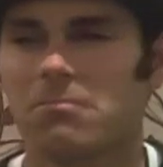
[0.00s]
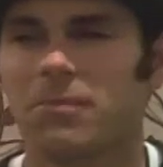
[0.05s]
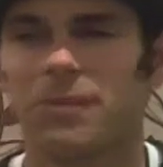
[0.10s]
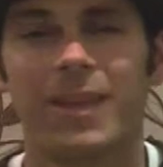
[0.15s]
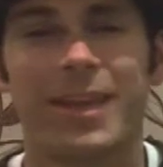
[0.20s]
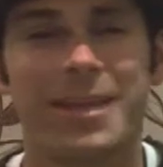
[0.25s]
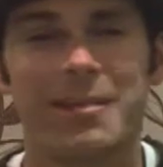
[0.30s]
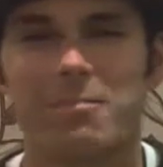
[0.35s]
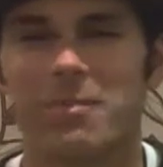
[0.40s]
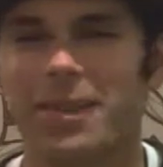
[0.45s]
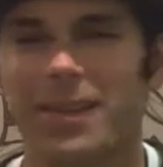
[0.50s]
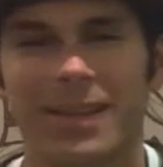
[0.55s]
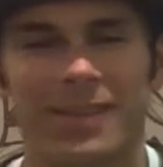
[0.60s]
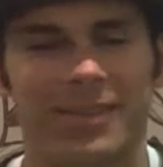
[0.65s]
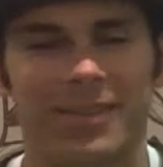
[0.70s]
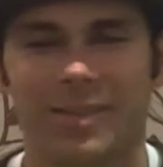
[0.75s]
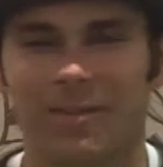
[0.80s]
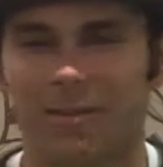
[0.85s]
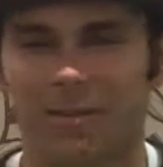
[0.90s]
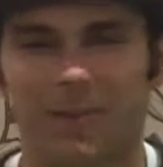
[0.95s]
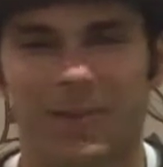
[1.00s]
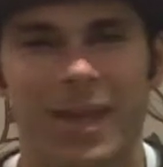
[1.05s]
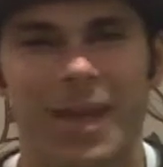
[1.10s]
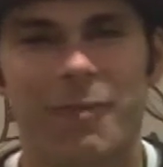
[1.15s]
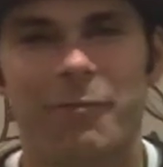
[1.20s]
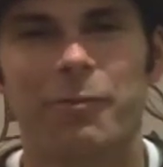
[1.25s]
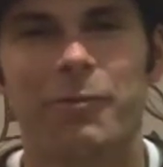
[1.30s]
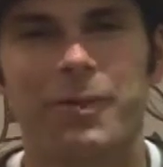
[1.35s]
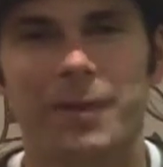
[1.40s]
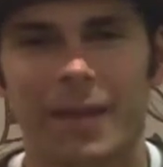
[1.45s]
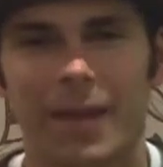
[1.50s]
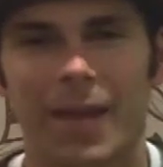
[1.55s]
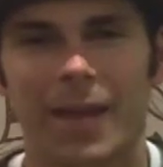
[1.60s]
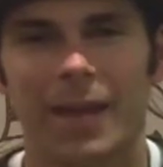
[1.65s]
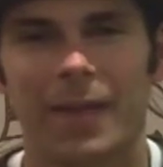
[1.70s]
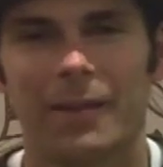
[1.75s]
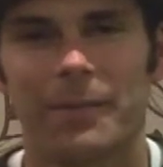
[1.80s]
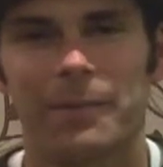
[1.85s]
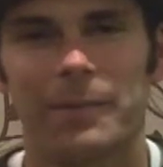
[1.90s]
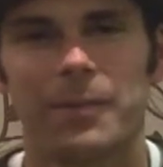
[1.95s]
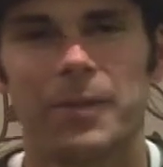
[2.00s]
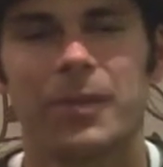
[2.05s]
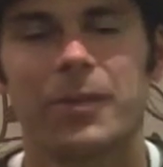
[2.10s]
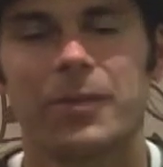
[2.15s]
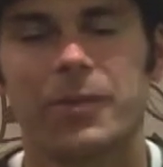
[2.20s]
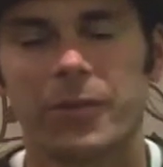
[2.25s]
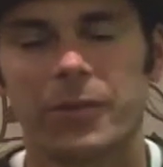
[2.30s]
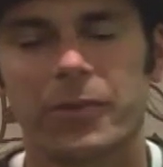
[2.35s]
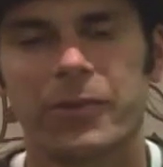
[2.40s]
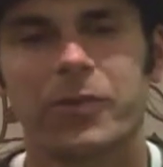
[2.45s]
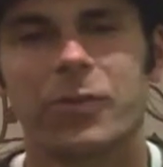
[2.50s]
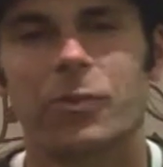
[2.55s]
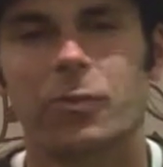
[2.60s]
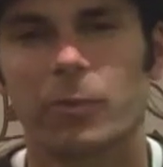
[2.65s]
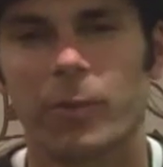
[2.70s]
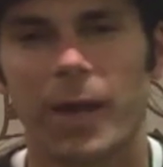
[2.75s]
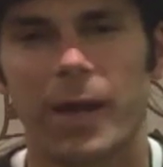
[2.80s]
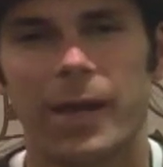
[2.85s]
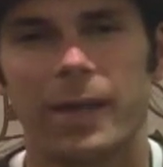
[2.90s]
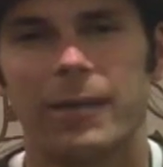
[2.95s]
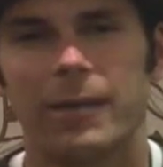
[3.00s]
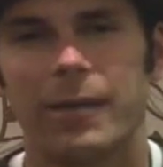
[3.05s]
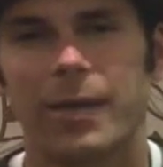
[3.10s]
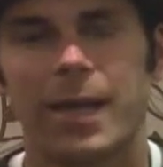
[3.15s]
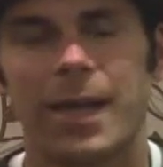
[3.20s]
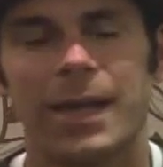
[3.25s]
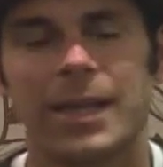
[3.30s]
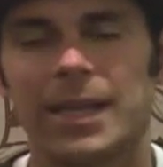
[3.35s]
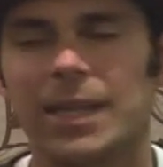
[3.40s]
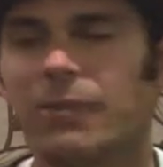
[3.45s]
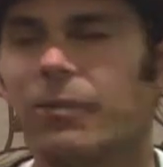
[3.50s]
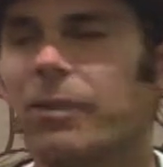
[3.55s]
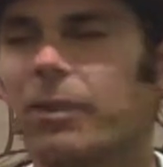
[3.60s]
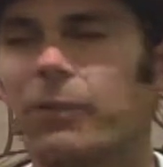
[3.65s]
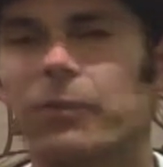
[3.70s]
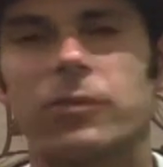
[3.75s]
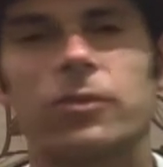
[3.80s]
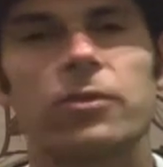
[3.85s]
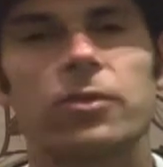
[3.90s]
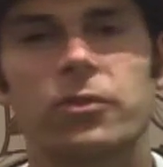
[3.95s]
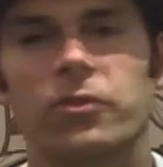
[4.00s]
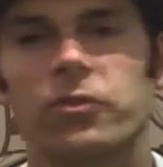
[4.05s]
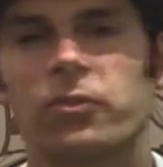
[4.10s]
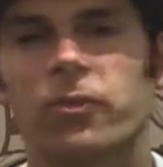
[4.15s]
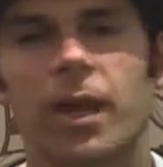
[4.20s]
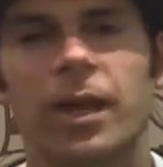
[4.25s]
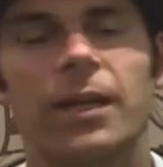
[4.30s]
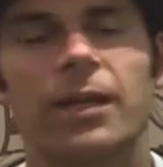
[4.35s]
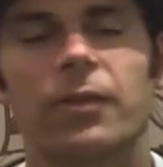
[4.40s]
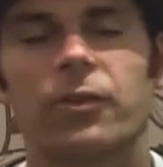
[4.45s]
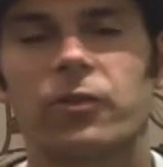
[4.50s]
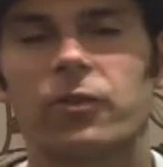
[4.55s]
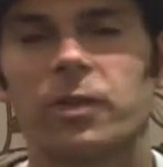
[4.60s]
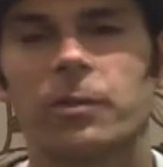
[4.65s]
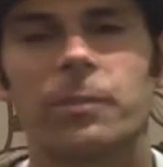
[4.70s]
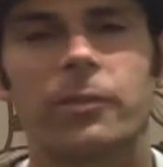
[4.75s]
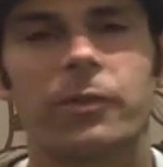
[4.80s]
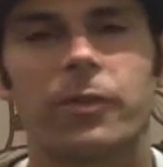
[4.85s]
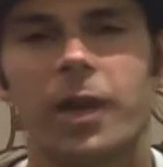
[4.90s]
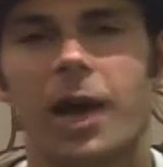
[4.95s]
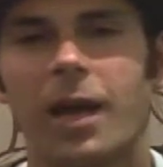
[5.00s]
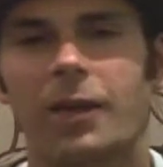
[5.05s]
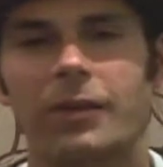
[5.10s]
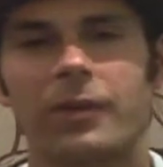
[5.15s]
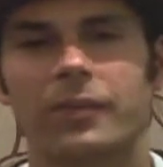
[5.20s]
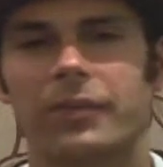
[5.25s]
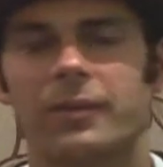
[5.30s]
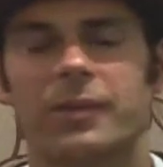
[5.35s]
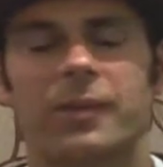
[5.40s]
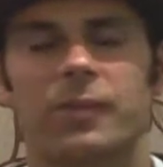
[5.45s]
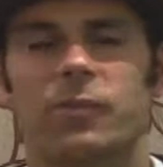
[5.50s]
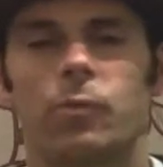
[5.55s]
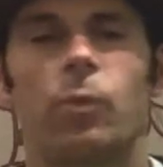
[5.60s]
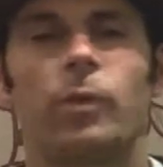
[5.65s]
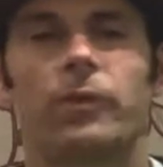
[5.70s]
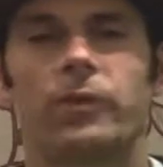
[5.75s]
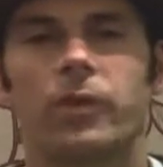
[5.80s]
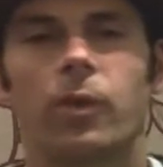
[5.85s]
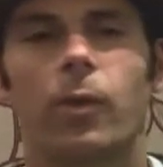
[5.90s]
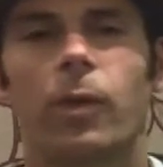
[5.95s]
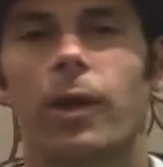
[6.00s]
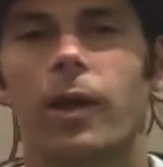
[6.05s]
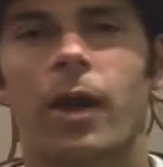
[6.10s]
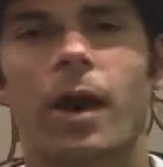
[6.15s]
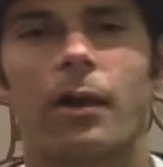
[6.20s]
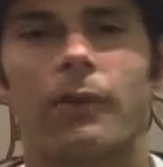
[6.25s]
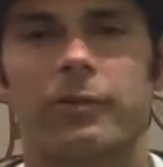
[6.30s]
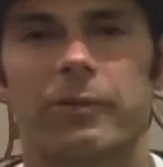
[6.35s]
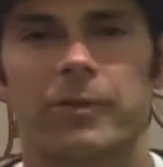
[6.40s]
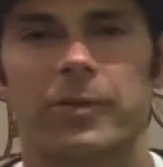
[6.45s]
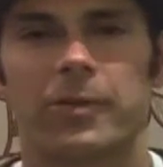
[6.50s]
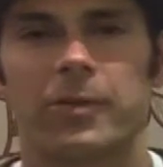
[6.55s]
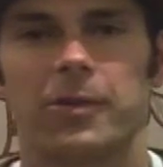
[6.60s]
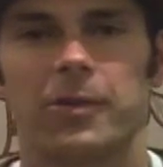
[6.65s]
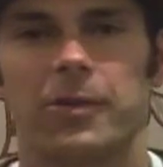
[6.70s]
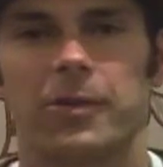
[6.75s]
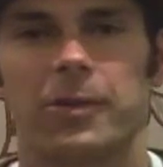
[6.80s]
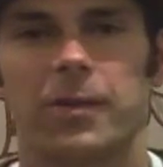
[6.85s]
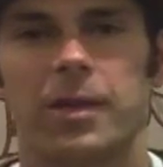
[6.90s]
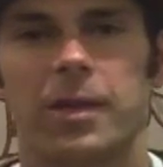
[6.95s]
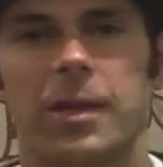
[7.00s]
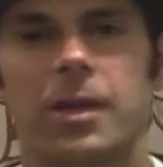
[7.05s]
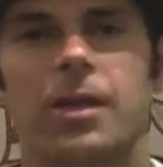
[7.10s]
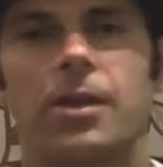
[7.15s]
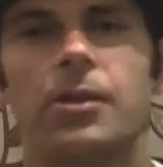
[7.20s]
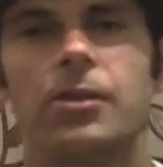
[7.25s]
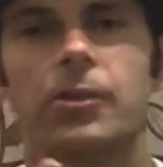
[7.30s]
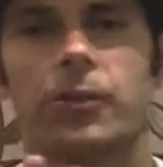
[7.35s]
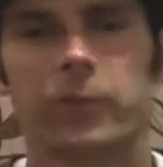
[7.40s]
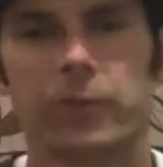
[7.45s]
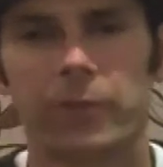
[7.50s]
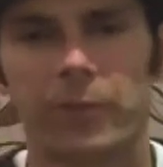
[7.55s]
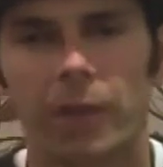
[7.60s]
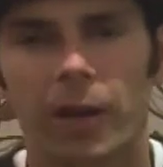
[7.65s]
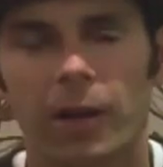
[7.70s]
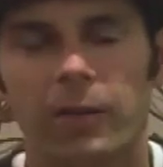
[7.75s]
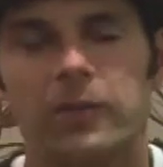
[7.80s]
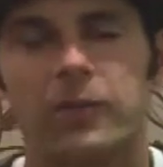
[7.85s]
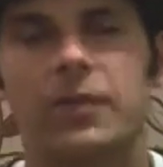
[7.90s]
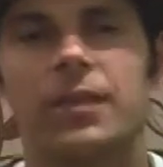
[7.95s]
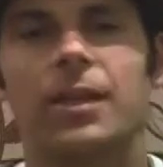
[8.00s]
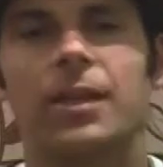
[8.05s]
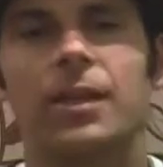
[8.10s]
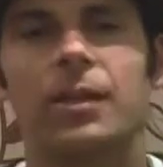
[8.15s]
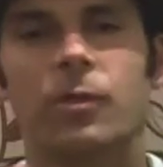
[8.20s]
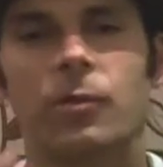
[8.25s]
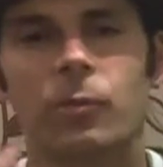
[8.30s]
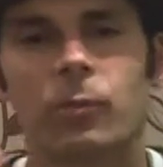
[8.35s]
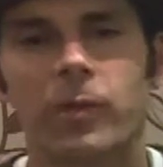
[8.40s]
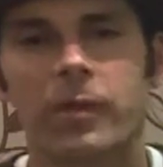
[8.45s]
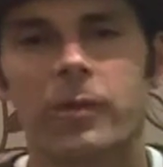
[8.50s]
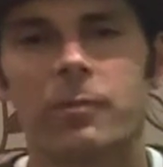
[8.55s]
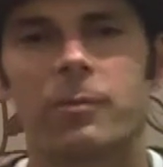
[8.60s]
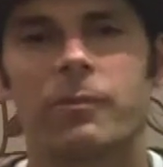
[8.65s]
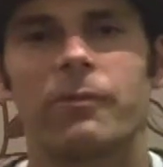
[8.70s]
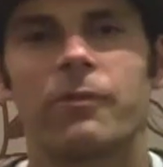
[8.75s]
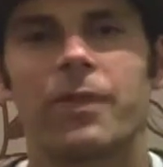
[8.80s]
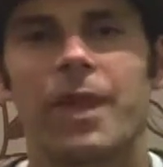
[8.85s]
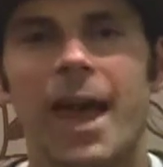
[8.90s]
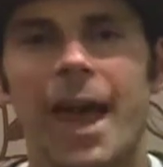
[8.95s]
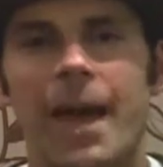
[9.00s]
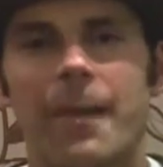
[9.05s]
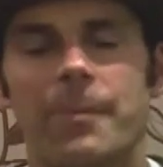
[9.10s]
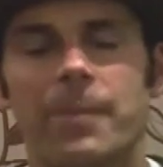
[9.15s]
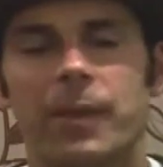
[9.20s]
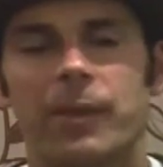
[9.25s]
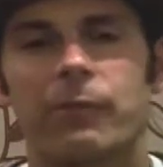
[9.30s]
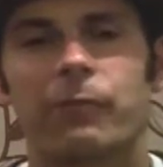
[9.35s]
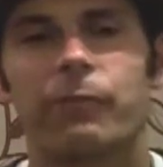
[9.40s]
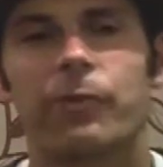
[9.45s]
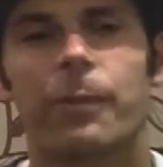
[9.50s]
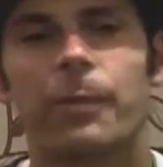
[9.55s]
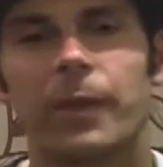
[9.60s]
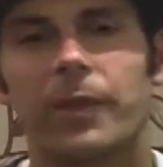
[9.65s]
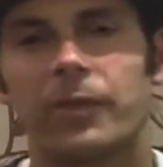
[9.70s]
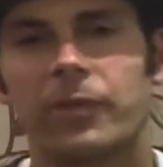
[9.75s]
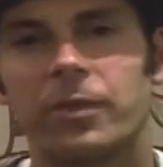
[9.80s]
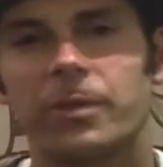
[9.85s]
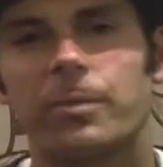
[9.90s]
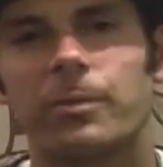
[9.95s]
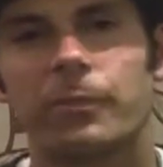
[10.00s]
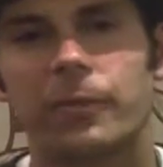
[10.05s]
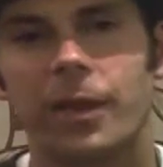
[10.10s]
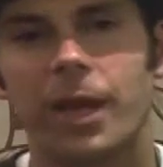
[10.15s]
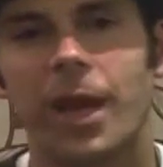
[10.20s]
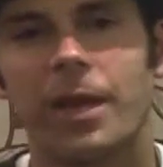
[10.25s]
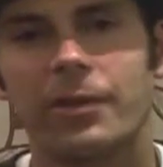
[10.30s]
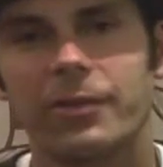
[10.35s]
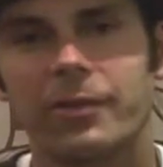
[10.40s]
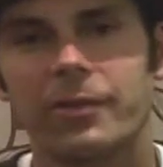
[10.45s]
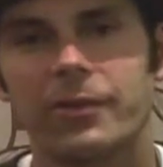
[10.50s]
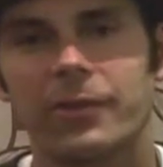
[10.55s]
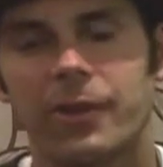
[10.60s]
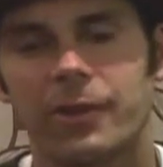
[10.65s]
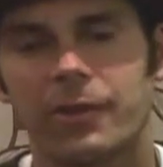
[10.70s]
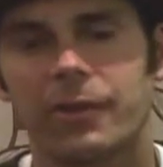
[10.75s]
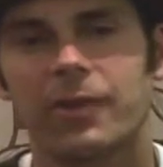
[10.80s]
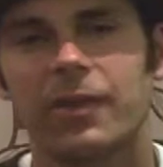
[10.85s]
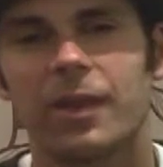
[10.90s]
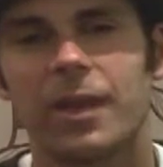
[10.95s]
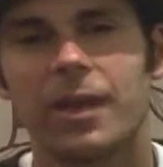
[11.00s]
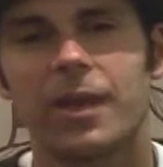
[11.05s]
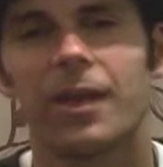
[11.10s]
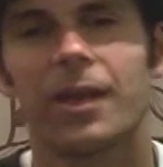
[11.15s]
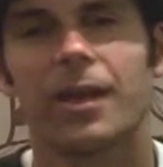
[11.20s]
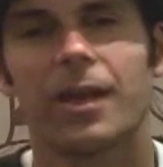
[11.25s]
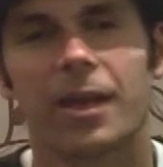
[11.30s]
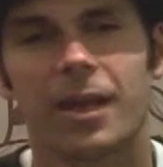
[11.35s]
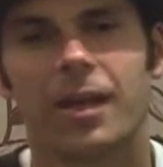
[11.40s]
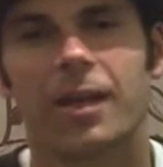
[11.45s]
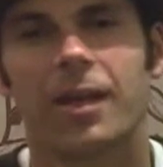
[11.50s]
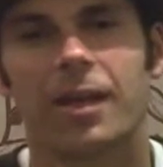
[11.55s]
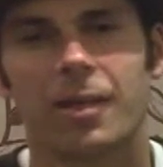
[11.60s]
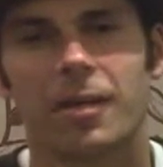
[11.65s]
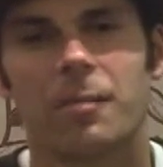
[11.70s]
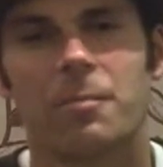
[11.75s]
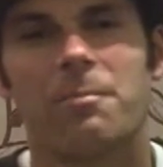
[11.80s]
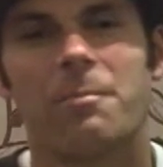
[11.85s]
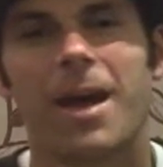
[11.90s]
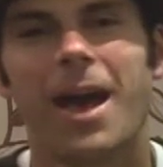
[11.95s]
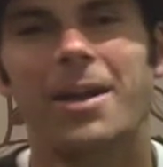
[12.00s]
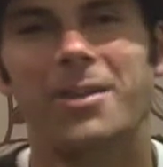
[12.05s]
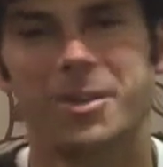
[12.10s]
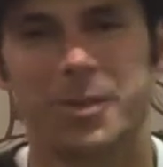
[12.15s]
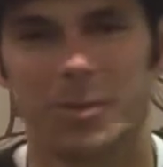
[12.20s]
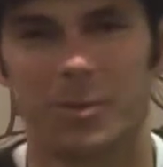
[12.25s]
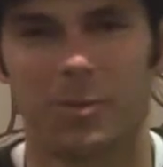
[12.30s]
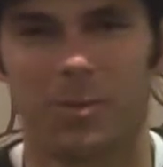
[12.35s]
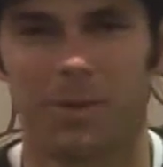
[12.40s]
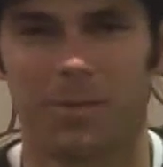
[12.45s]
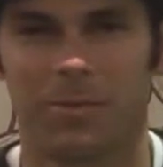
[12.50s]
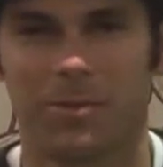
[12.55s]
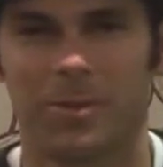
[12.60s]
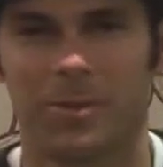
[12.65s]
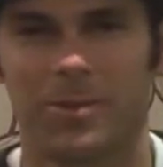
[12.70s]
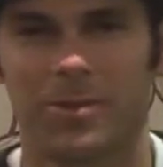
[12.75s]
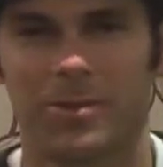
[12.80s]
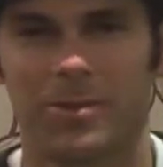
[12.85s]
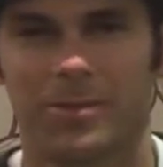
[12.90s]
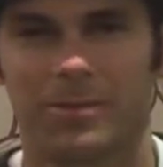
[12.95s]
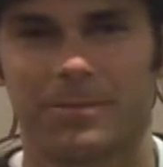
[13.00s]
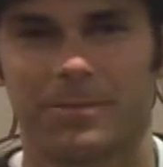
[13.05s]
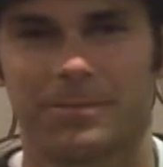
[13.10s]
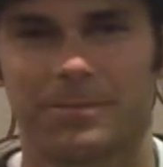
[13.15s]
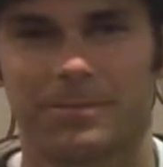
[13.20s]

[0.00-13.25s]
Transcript: 10 minutes even every day, just to write. And even if you're just writing stream of consciousness, what's going on for you, you'll start to get in a rhythm of that. And from that stream of consciousness, magic will emerge.